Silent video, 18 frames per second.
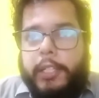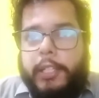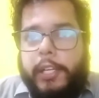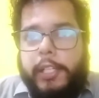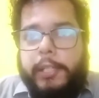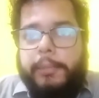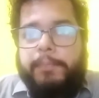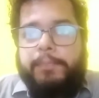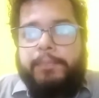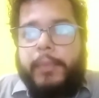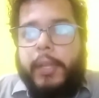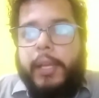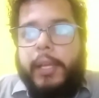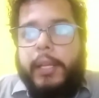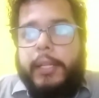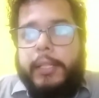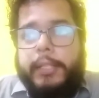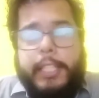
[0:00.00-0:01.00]
Ali,
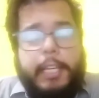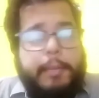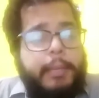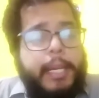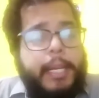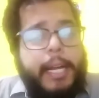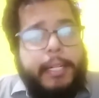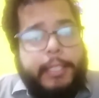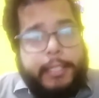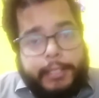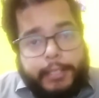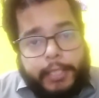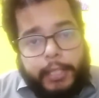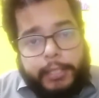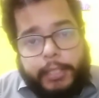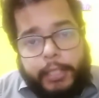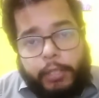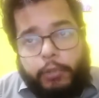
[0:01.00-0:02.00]
they began
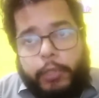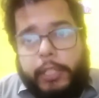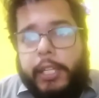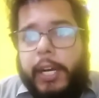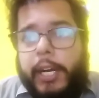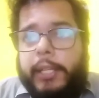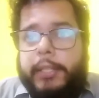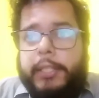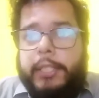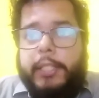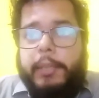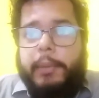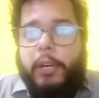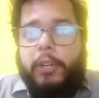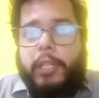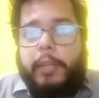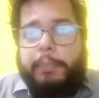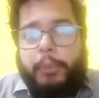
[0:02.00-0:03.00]
discussing with Gandhi
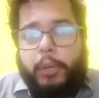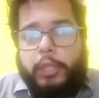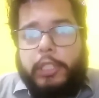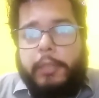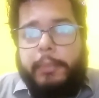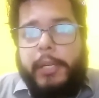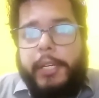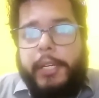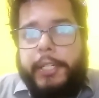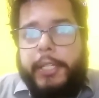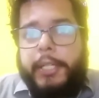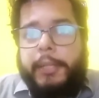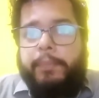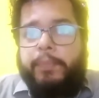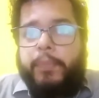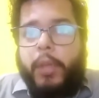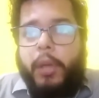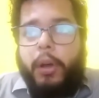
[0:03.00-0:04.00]
about the possibility
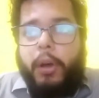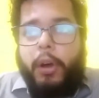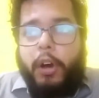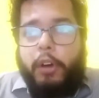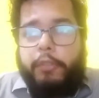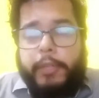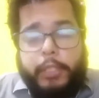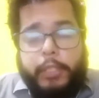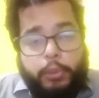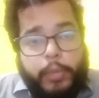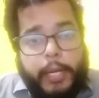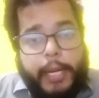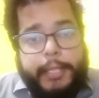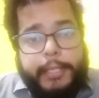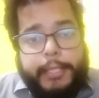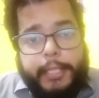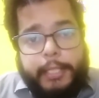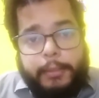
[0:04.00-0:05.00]
of a
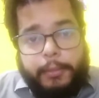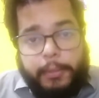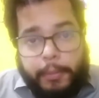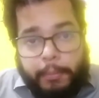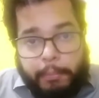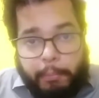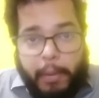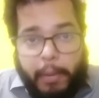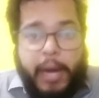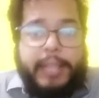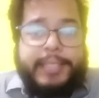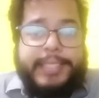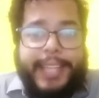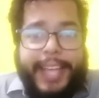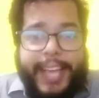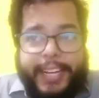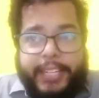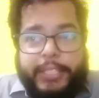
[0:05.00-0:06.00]
united mass
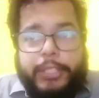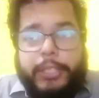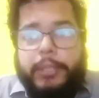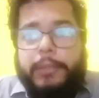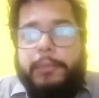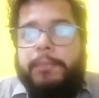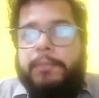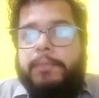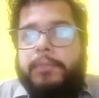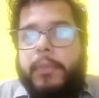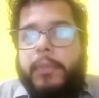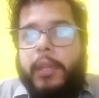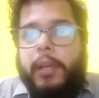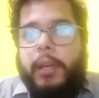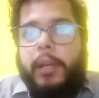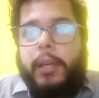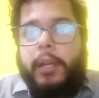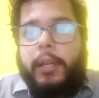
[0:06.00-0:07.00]
action,
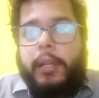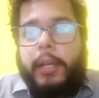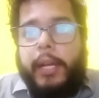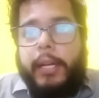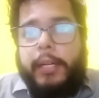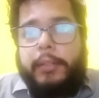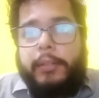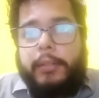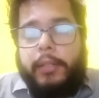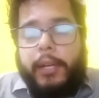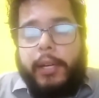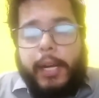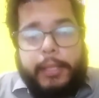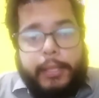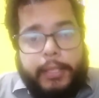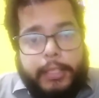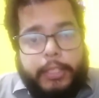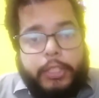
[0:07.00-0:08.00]
and
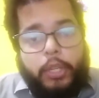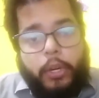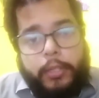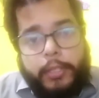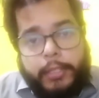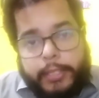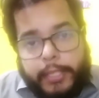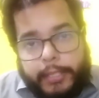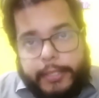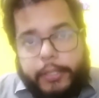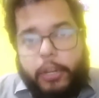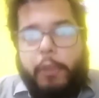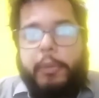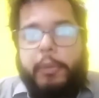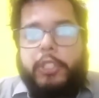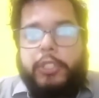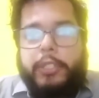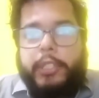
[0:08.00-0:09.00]
Gandhi saw this as an
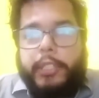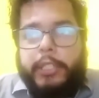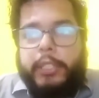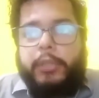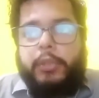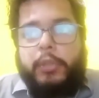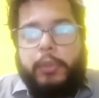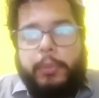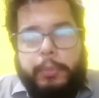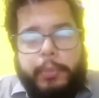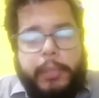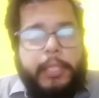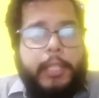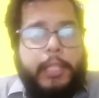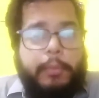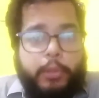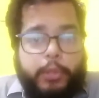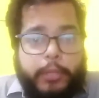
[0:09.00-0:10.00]
opportunity to
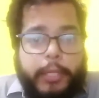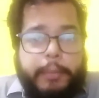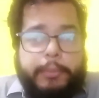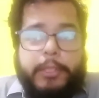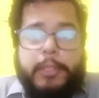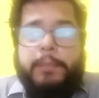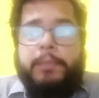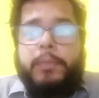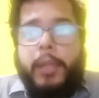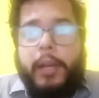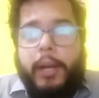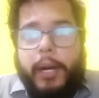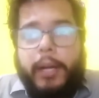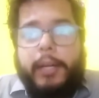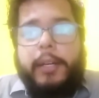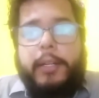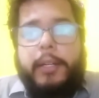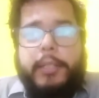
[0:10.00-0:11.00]
bring the Muslims
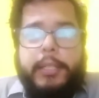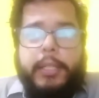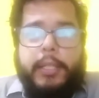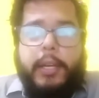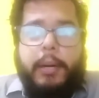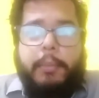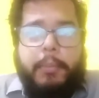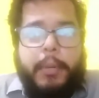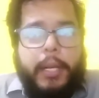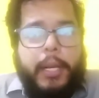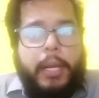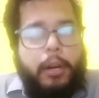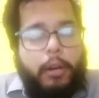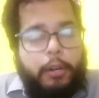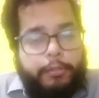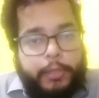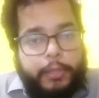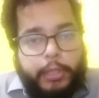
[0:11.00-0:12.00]
under the umbrella
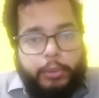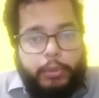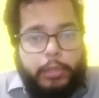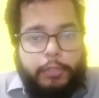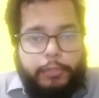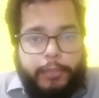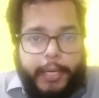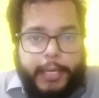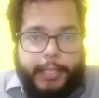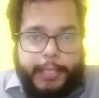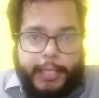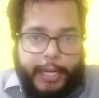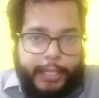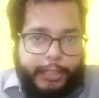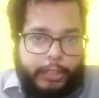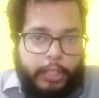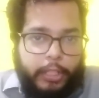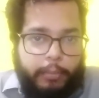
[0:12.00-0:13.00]
of a unified
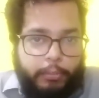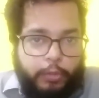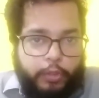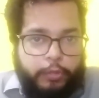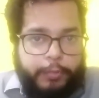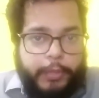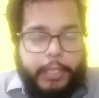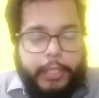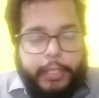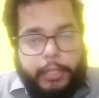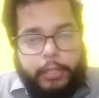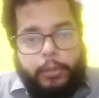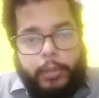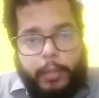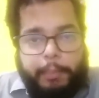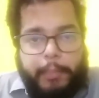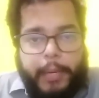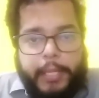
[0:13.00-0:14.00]
national movement, into
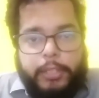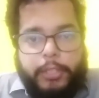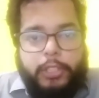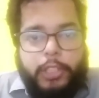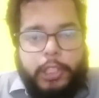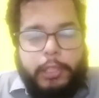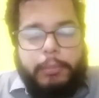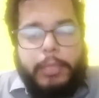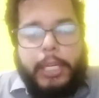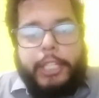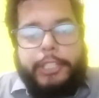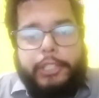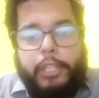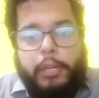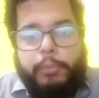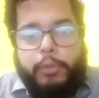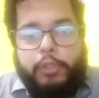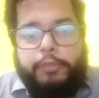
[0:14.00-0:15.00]
the mainstream
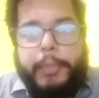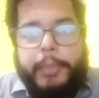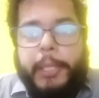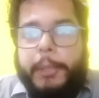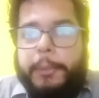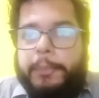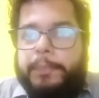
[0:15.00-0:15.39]
national movement.